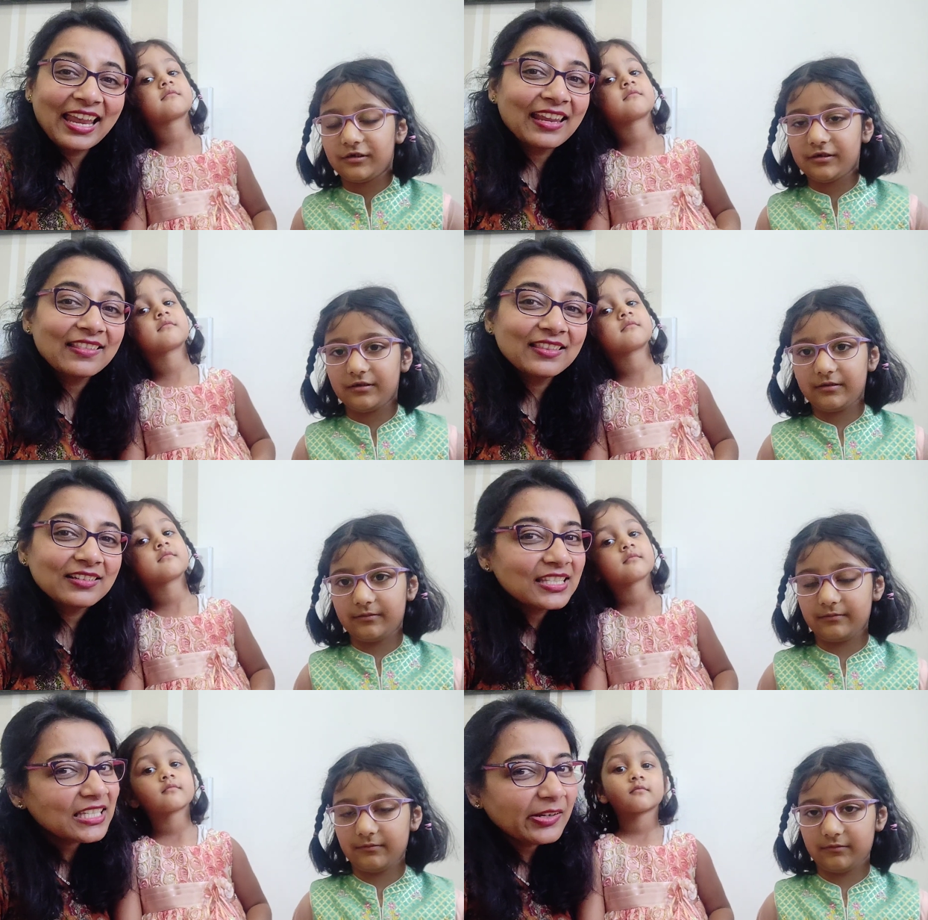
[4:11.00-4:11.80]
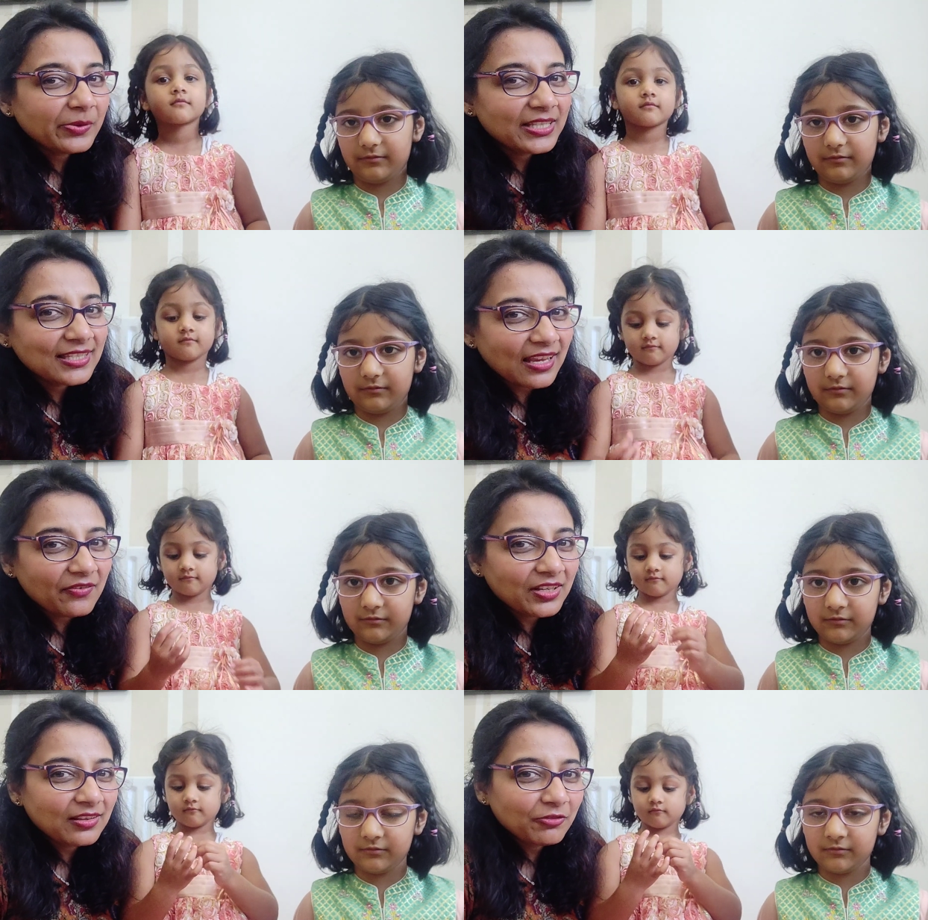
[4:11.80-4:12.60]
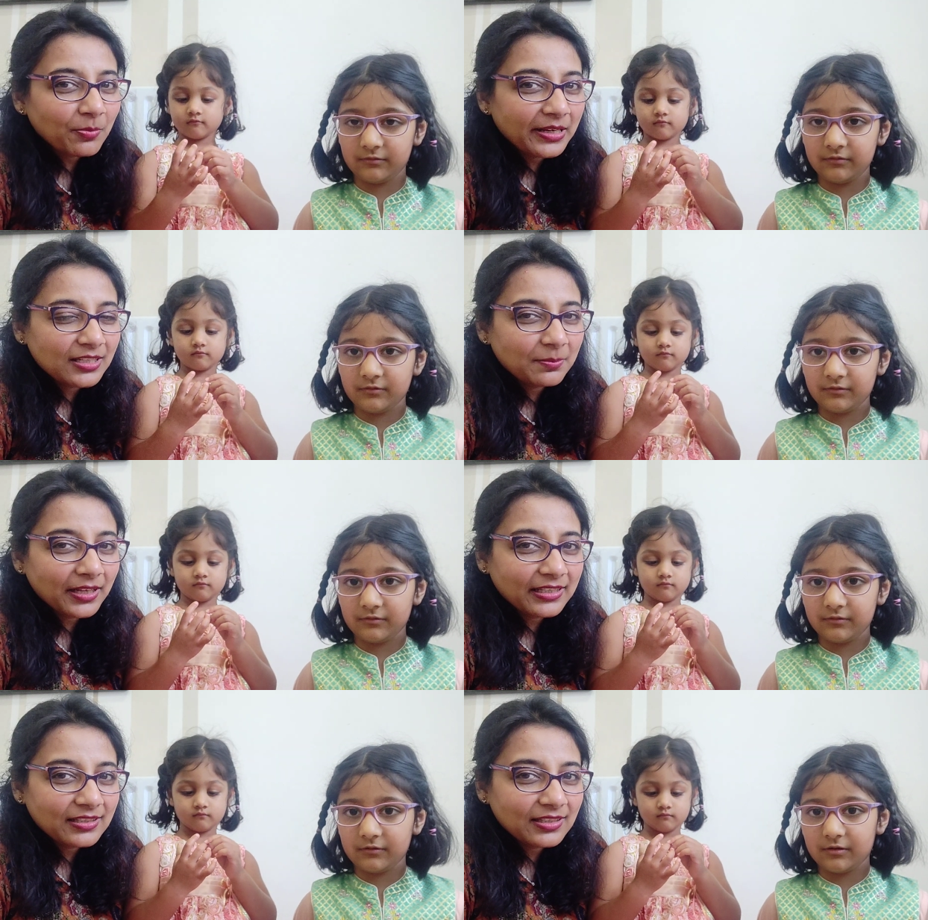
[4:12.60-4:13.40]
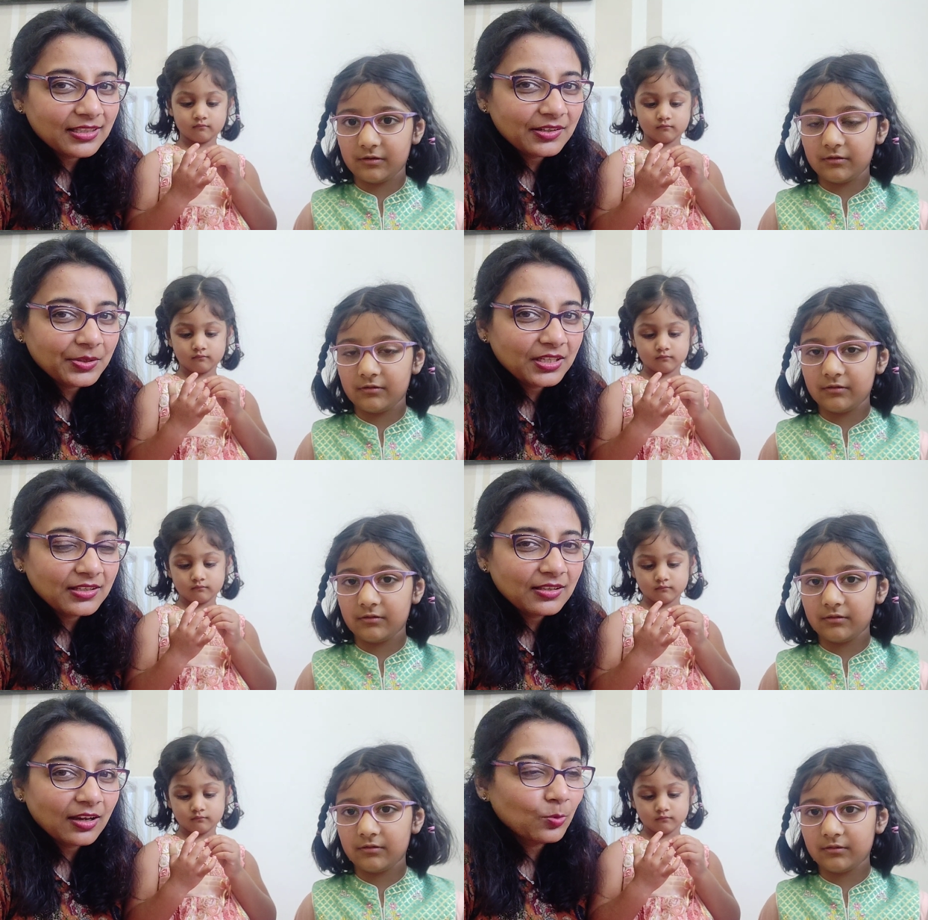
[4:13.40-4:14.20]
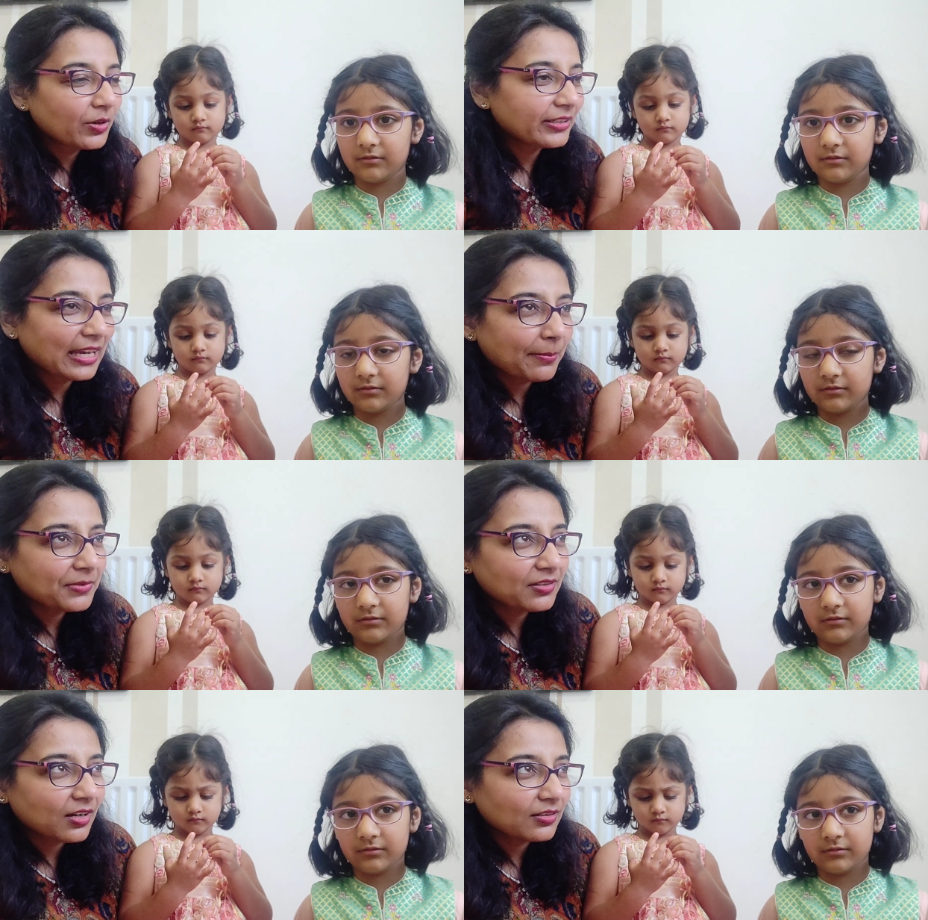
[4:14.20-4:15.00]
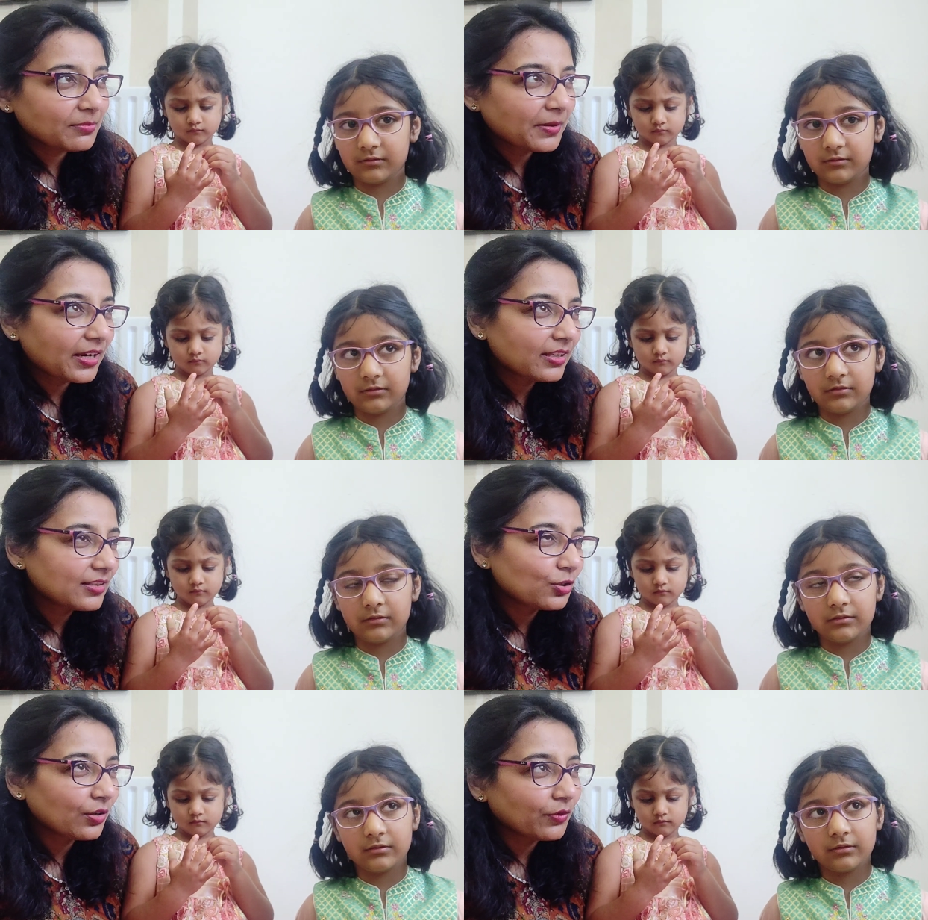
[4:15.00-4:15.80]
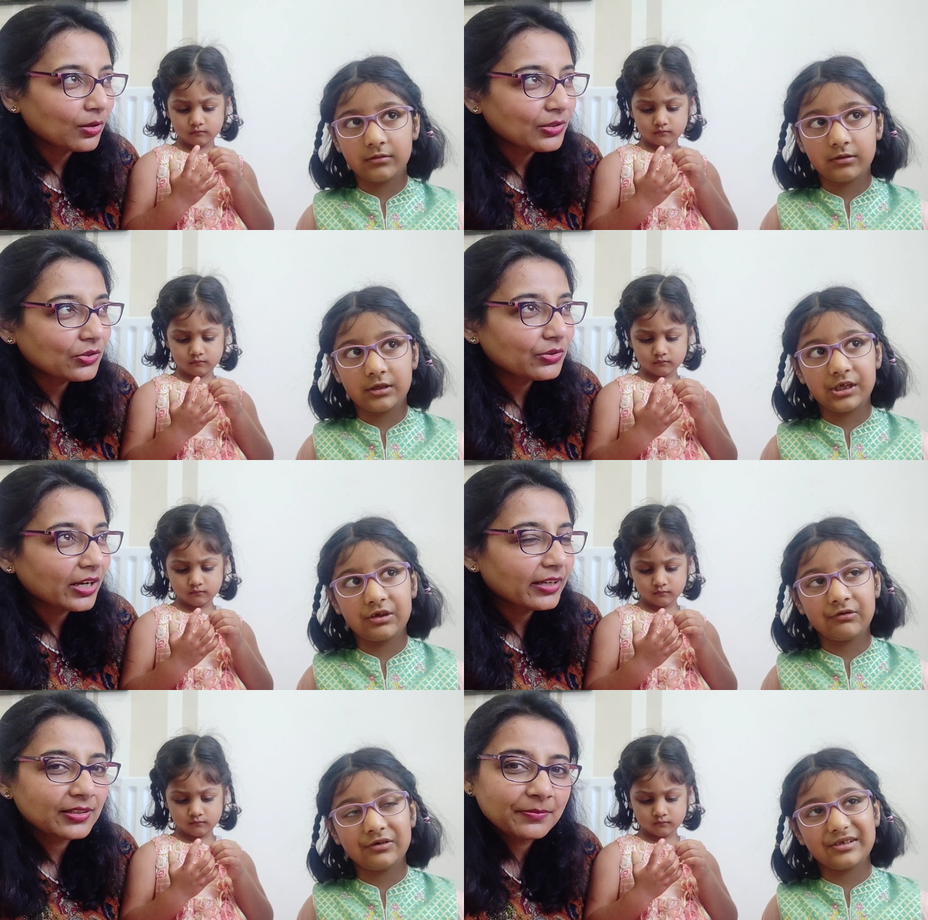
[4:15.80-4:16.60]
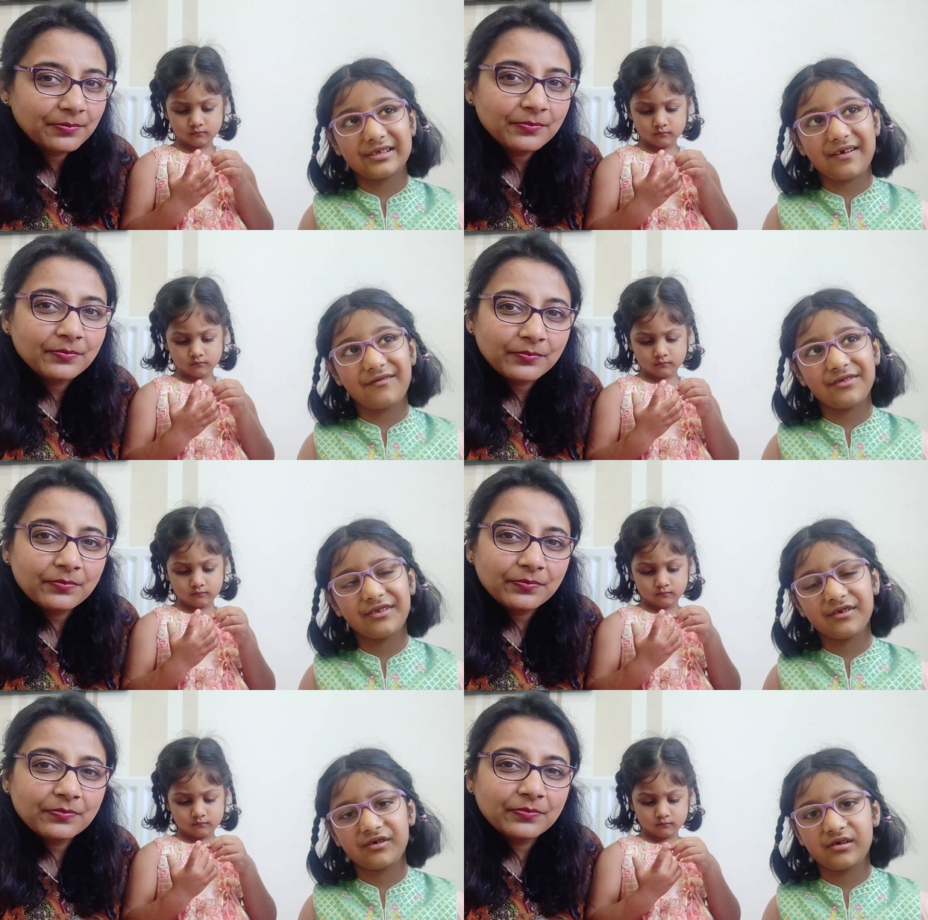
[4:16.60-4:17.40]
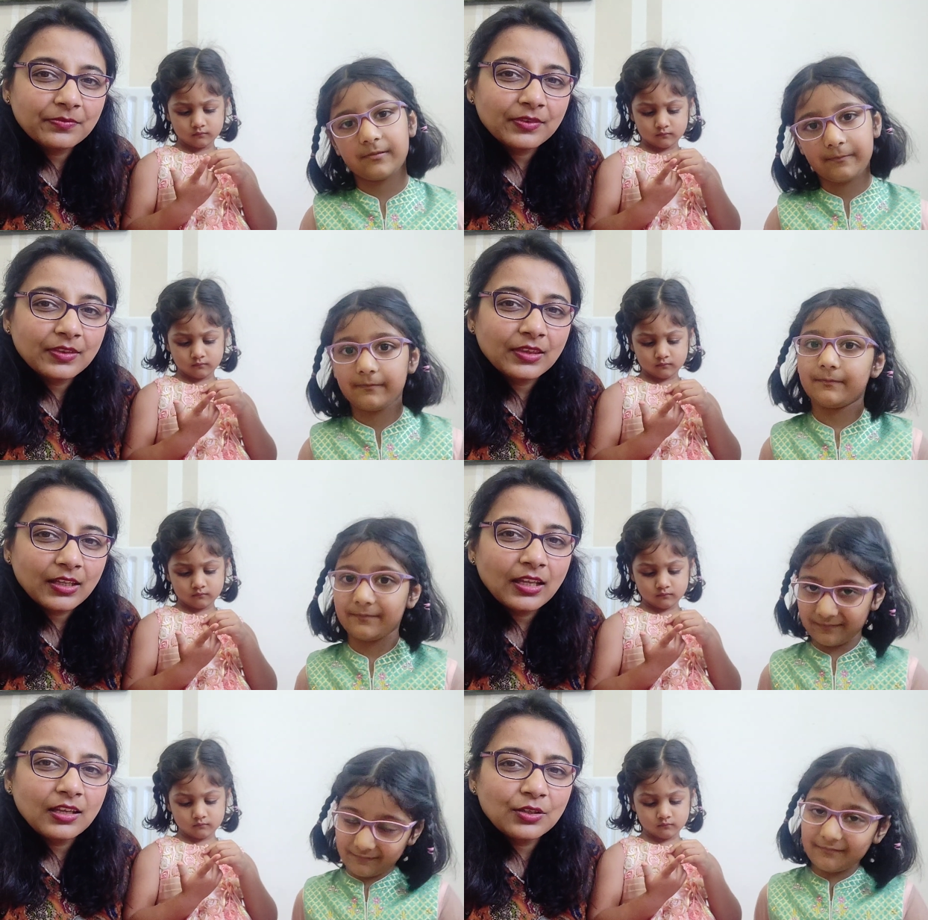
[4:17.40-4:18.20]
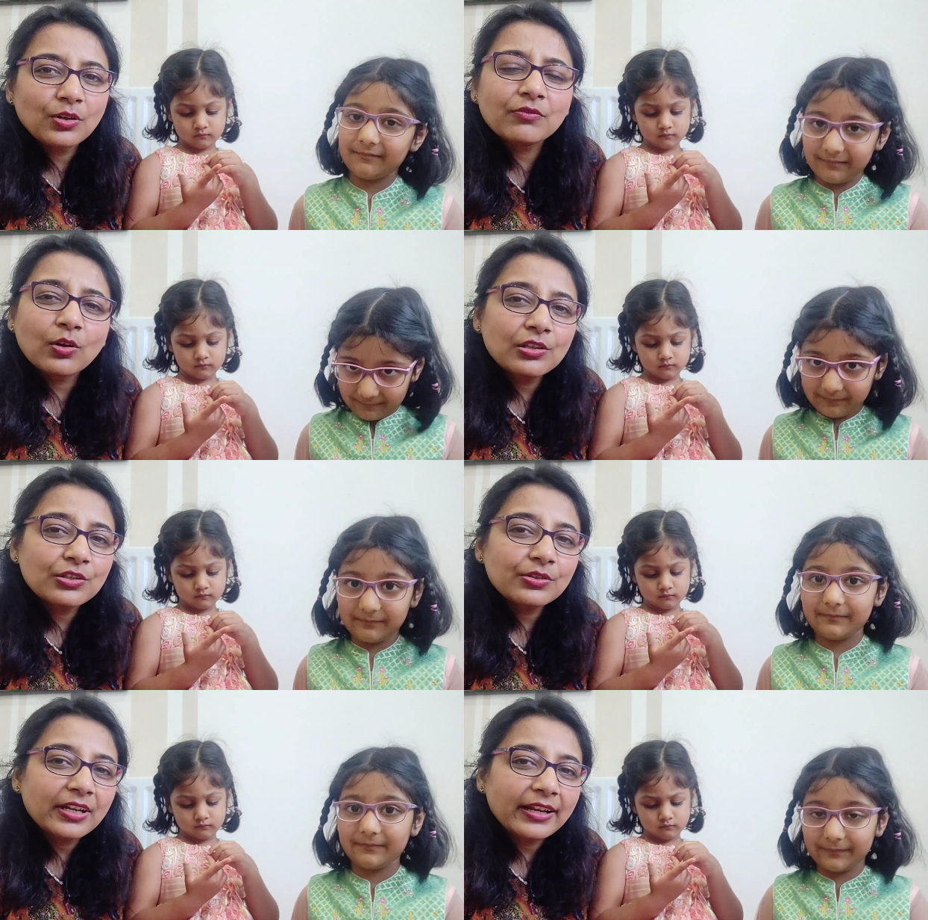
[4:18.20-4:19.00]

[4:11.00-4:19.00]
Speaker 1: and the Secret Seven from Enid Blyton series. How about Captain Underpants? You have also Secret read Seven. You have also